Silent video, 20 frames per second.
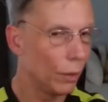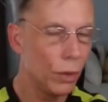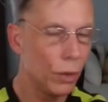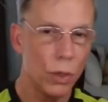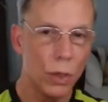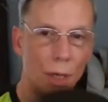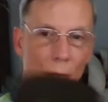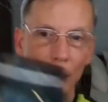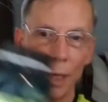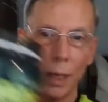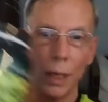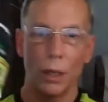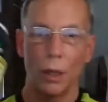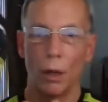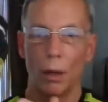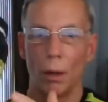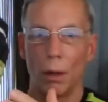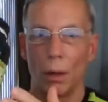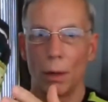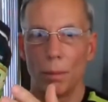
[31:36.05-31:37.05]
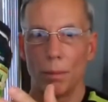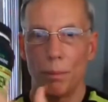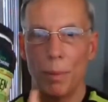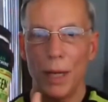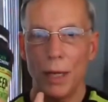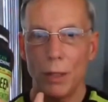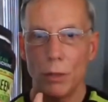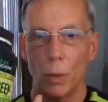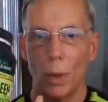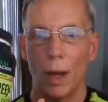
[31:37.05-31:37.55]
you getting your
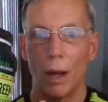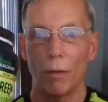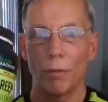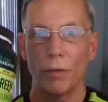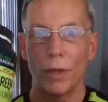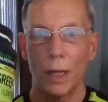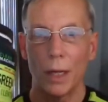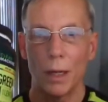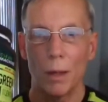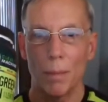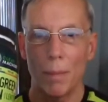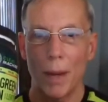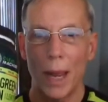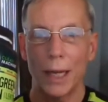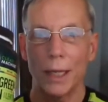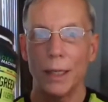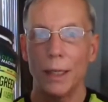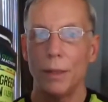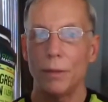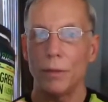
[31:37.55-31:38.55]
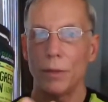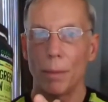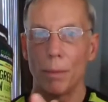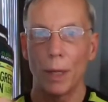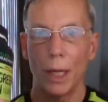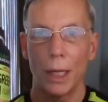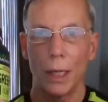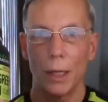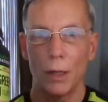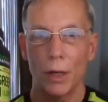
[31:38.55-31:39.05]
B12, getting your magnesium,
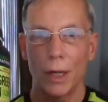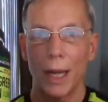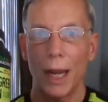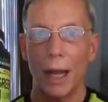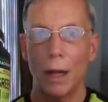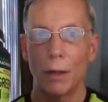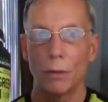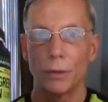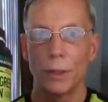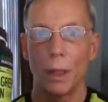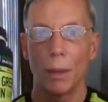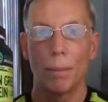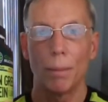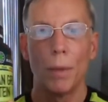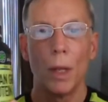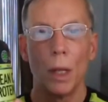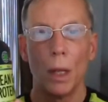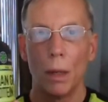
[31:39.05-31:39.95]
getting your calcium.